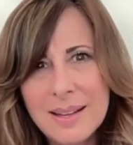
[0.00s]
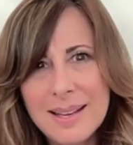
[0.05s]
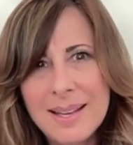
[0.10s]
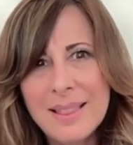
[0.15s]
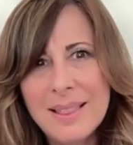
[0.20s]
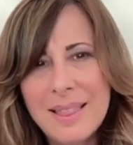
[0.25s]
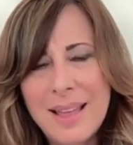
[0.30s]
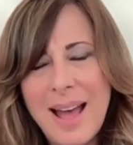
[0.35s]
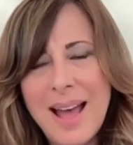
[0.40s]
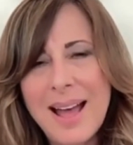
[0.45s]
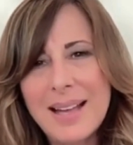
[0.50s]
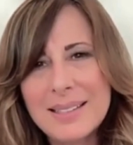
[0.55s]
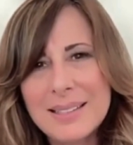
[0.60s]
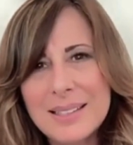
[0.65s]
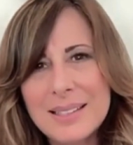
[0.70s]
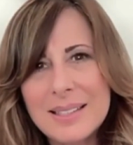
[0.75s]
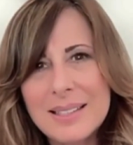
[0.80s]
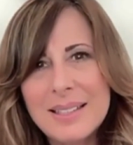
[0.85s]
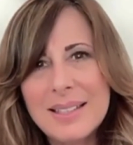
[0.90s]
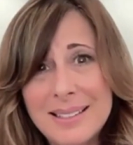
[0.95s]
And
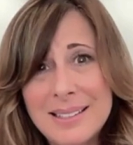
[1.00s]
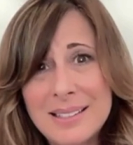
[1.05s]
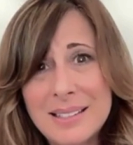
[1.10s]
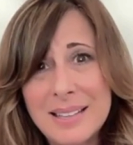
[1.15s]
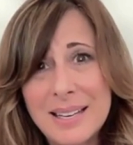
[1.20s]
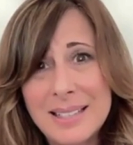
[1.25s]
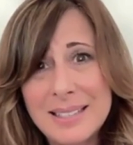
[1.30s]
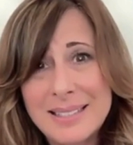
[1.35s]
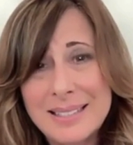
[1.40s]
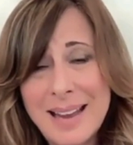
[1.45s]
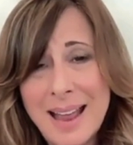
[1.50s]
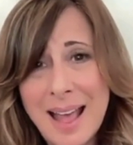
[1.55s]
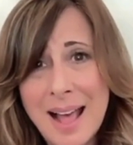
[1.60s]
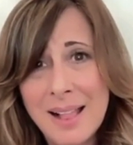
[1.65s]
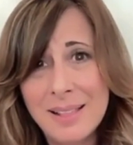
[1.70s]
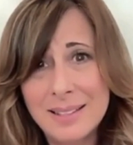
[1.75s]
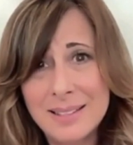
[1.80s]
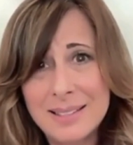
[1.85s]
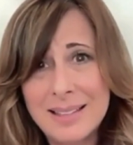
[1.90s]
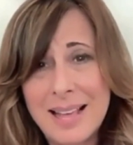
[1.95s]
that is a
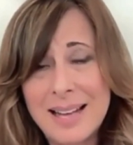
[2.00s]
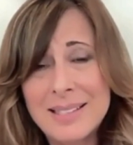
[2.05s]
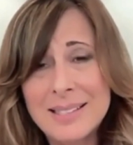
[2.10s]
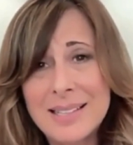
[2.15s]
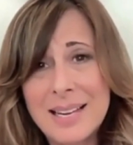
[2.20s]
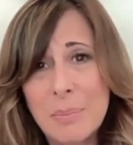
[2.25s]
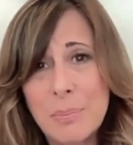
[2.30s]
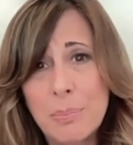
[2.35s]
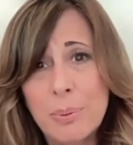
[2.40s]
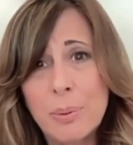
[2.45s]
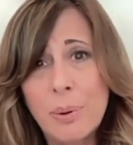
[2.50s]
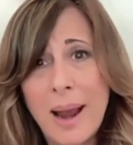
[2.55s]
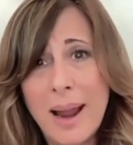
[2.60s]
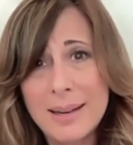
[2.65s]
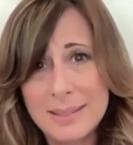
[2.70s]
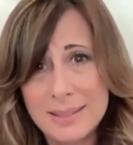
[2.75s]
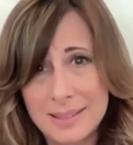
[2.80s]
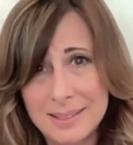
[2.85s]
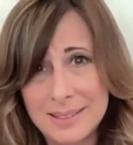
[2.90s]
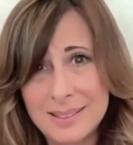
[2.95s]
talent. That is a
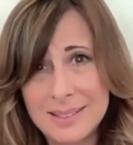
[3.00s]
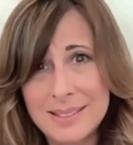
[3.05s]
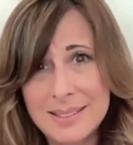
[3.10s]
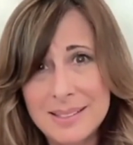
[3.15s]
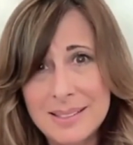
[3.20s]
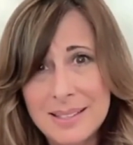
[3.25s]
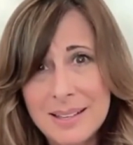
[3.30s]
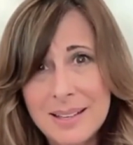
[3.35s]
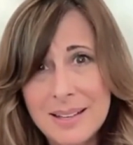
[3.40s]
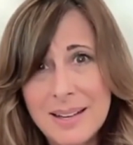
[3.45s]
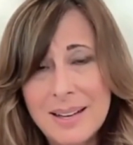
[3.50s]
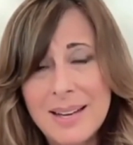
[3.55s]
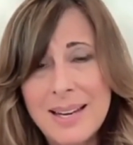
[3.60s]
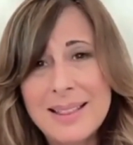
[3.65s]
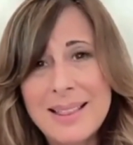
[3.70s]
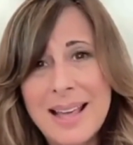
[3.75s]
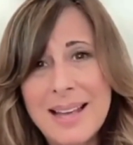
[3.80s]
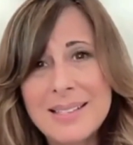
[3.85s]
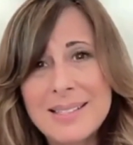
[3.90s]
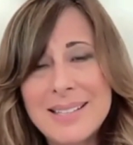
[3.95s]
practice.
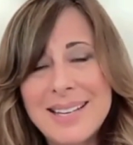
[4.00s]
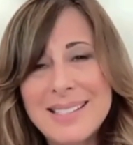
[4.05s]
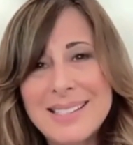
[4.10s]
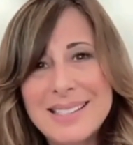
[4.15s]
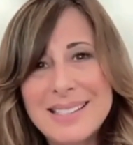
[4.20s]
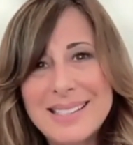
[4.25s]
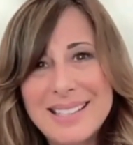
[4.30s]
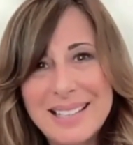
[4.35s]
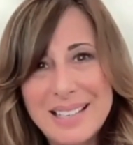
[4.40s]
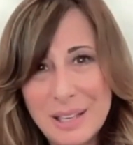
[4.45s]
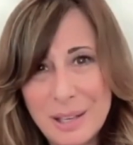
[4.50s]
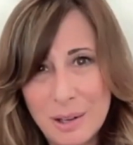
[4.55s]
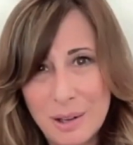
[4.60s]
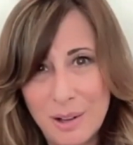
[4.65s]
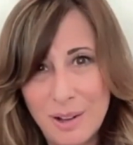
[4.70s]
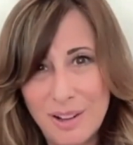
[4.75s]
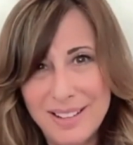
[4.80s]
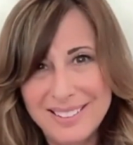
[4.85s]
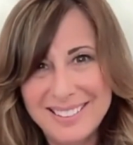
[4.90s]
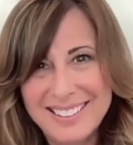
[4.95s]
That is a
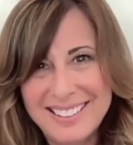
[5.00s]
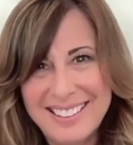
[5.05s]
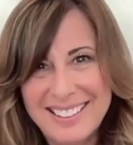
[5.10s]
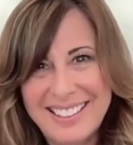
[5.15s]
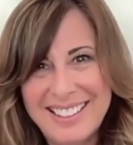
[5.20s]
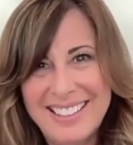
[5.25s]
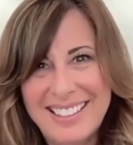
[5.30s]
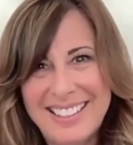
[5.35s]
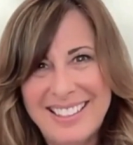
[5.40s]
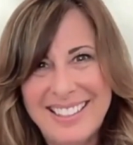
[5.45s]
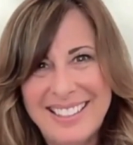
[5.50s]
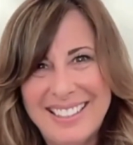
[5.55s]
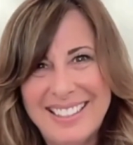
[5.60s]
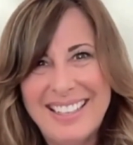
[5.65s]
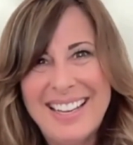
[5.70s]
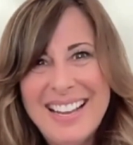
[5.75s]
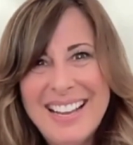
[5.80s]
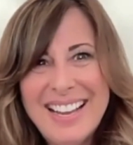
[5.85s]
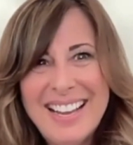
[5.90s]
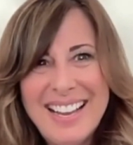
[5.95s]
skill
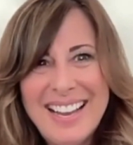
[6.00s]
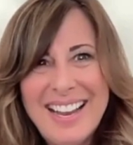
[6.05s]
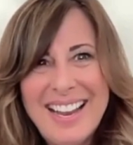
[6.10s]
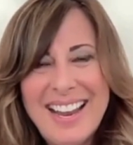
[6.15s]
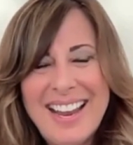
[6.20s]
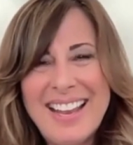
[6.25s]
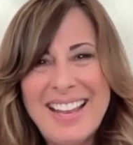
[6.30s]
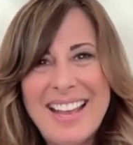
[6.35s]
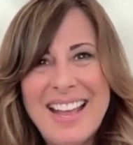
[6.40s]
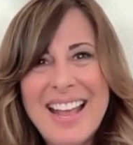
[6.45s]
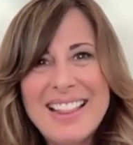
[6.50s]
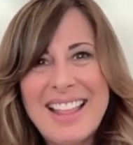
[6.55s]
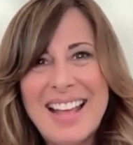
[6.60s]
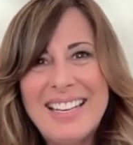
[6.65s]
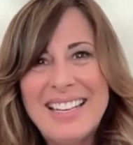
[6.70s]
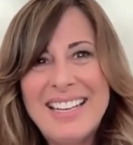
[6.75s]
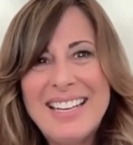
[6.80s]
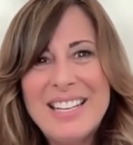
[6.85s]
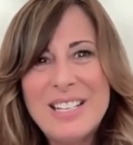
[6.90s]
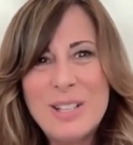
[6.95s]

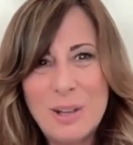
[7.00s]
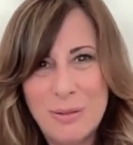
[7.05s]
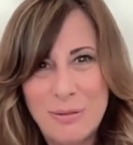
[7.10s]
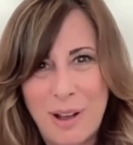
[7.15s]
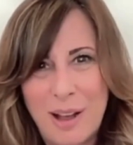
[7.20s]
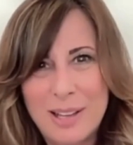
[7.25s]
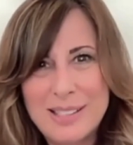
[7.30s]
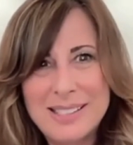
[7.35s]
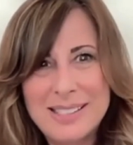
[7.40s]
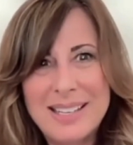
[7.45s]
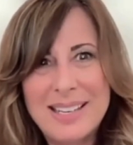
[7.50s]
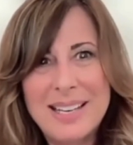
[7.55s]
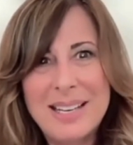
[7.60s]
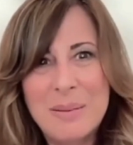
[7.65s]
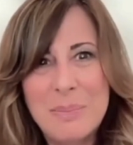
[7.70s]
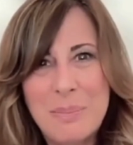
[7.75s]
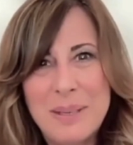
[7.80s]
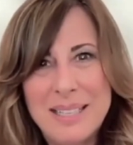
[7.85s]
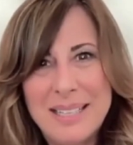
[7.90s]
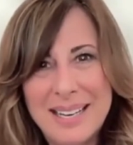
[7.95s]
that each of us
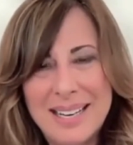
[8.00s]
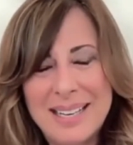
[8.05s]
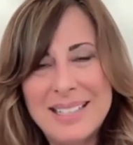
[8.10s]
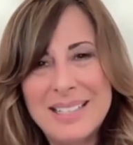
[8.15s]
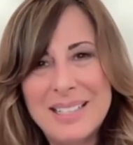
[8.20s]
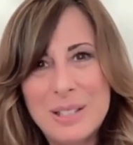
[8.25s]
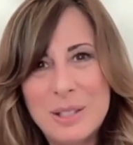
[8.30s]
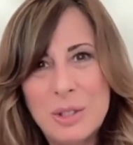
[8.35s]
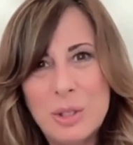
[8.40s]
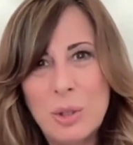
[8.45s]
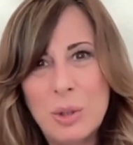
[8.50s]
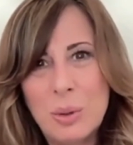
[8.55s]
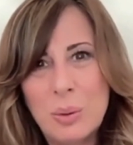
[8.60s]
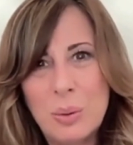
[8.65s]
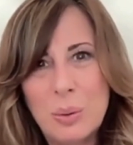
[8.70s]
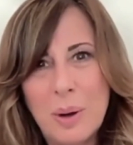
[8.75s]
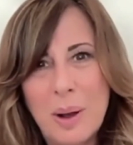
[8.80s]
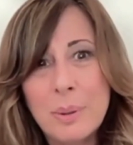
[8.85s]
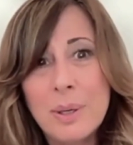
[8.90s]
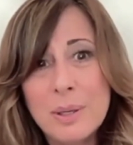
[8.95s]
can begin
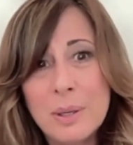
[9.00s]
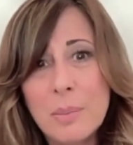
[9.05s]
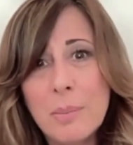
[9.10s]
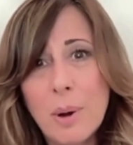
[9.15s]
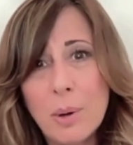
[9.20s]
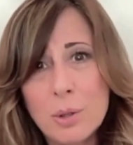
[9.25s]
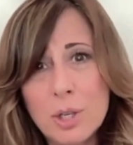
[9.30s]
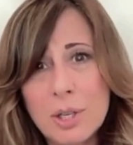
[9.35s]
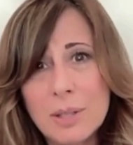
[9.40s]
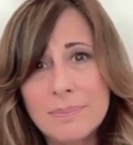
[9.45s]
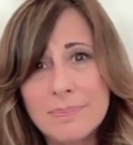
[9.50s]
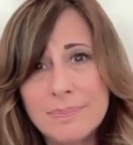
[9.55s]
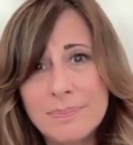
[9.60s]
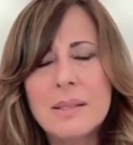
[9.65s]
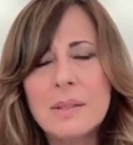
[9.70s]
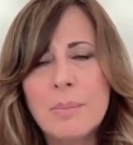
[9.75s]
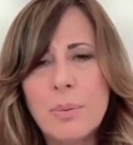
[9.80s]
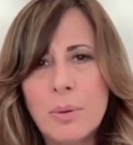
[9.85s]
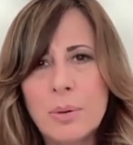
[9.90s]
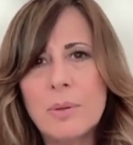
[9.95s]
to put into motion.
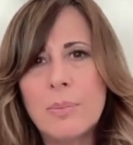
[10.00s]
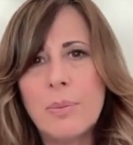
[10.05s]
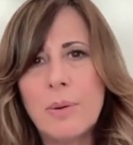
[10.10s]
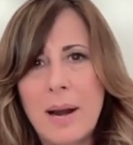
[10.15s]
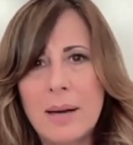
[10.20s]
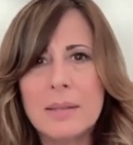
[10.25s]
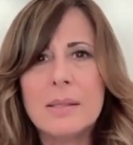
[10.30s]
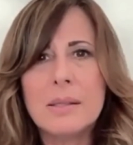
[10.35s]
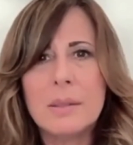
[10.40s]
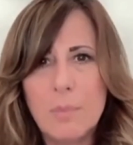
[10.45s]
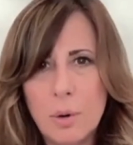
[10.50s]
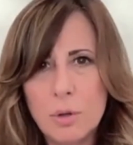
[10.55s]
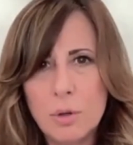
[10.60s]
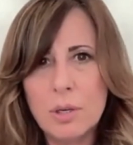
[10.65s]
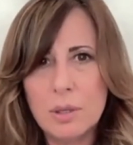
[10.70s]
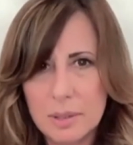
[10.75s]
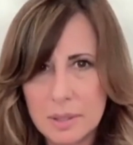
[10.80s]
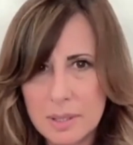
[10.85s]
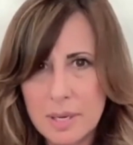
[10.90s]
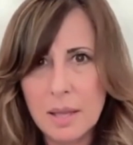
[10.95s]
It's important to practice
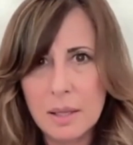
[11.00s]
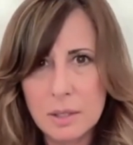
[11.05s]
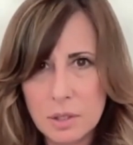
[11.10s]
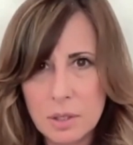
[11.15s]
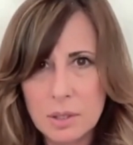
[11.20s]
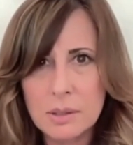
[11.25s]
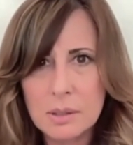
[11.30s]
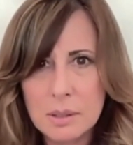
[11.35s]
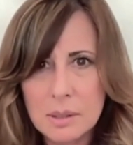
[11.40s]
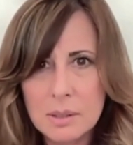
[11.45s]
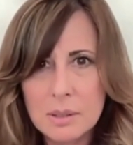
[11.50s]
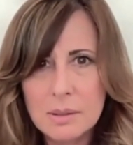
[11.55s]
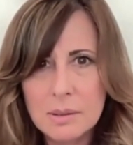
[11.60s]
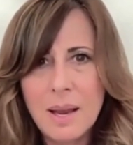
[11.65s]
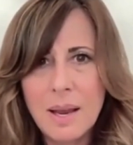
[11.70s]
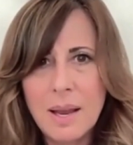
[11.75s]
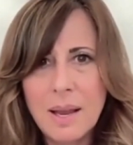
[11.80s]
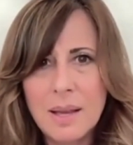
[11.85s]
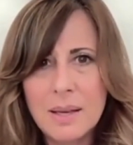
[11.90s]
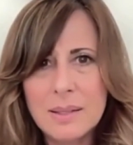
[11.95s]
emotional intelligence
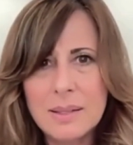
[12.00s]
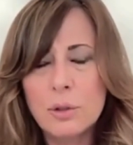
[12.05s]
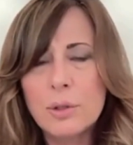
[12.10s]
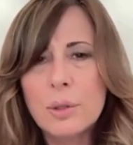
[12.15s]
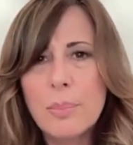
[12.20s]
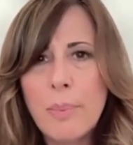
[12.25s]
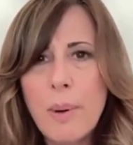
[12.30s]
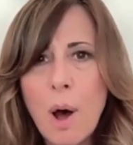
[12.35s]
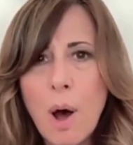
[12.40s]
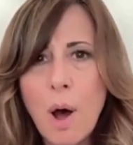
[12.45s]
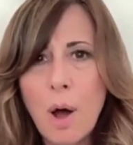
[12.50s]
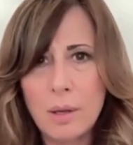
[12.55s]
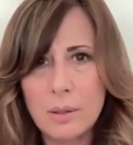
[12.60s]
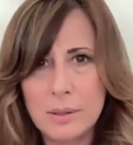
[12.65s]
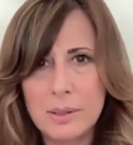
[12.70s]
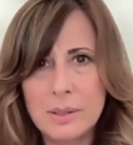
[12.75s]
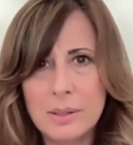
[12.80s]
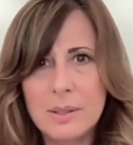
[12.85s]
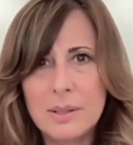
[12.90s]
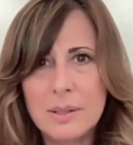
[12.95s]
and learn to
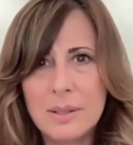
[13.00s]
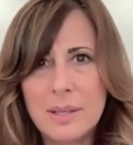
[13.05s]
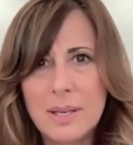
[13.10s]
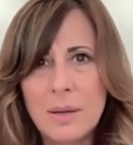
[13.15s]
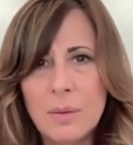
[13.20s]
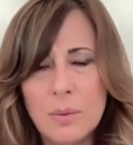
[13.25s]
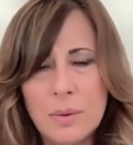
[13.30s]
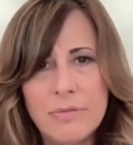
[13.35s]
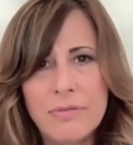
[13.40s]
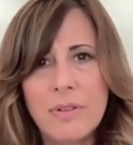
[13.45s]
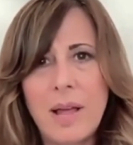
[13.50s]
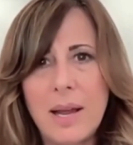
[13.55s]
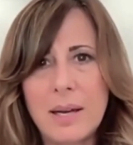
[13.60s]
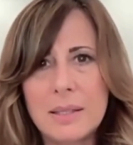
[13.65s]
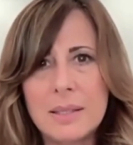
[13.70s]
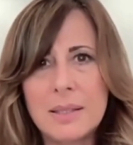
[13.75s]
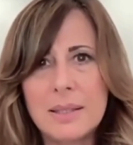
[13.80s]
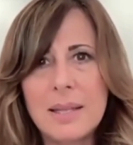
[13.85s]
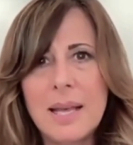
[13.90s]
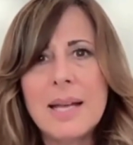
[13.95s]
pause and
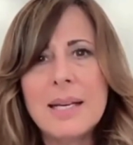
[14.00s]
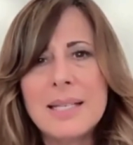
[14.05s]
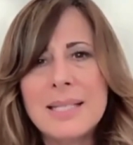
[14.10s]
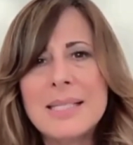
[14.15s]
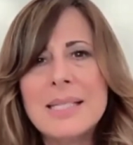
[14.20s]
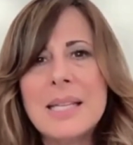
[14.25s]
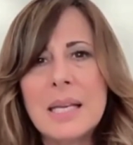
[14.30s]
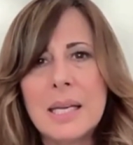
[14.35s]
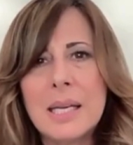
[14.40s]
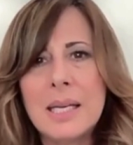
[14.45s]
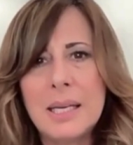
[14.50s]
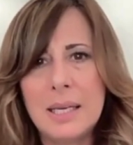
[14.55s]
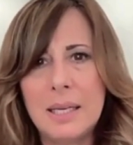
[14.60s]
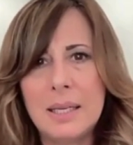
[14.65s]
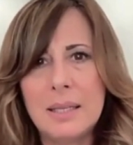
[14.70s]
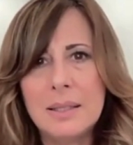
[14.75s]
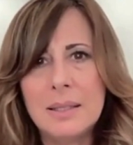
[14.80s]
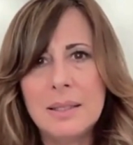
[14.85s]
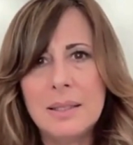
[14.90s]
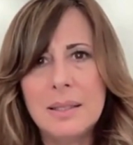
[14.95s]
reflect. That is the
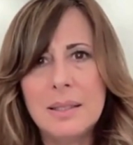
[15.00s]
key.